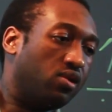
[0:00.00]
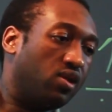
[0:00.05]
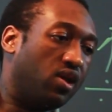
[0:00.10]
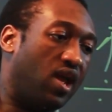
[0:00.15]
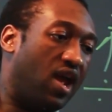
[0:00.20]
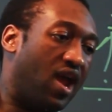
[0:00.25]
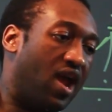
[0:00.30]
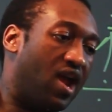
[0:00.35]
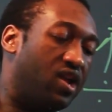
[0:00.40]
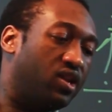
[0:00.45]

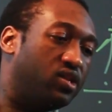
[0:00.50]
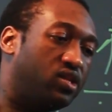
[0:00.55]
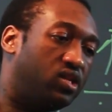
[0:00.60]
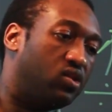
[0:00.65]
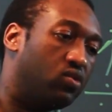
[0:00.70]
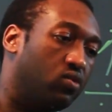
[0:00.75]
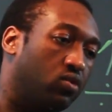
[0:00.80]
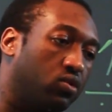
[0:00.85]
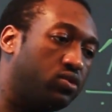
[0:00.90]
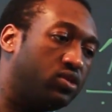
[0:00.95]
Add a
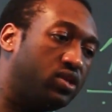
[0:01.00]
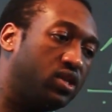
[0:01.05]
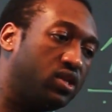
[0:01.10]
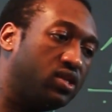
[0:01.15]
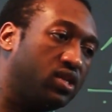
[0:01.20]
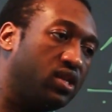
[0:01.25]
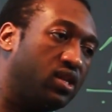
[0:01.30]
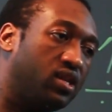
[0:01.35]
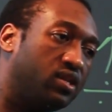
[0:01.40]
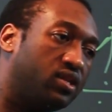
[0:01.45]
0,
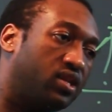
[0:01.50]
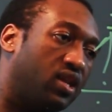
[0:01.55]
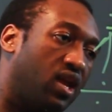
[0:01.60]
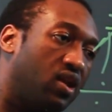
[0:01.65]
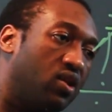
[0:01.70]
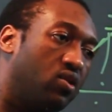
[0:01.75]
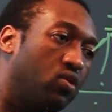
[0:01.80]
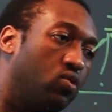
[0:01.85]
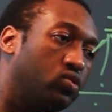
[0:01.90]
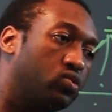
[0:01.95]
6 into
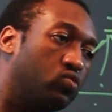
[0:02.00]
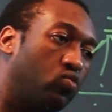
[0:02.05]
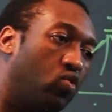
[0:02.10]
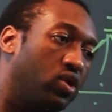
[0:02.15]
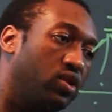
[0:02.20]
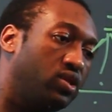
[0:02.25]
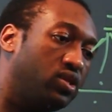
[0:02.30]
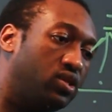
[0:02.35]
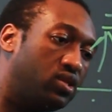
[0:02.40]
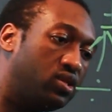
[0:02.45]
10 goes
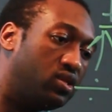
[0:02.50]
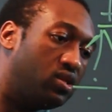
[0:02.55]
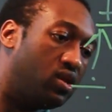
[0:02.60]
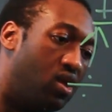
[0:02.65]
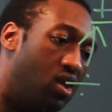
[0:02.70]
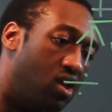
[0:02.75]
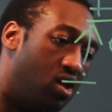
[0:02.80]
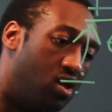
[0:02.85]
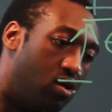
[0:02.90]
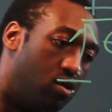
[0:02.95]
once,
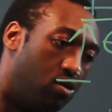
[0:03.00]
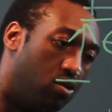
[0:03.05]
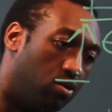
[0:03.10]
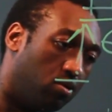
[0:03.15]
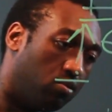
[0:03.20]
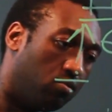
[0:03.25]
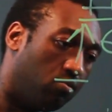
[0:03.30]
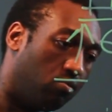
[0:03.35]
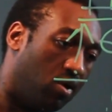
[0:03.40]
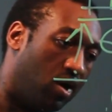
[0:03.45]

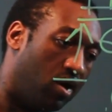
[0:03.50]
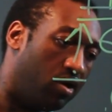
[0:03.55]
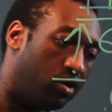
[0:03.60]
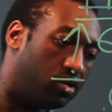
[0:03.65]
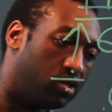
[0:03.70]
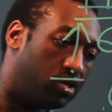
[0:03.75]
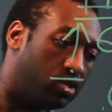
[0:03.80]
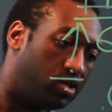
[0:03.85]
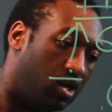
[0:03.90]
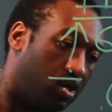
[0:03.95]

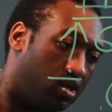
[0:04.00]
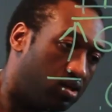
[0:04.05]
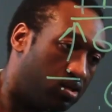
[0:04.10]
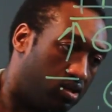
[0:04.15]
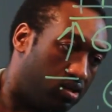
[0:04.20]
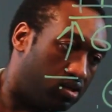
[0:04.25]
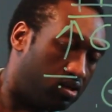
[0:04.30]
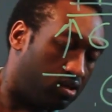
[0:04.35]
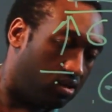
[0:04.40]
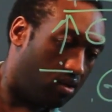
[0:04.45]
minus
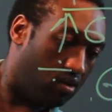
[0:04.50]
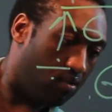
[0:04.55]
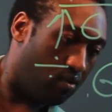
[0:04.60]
6,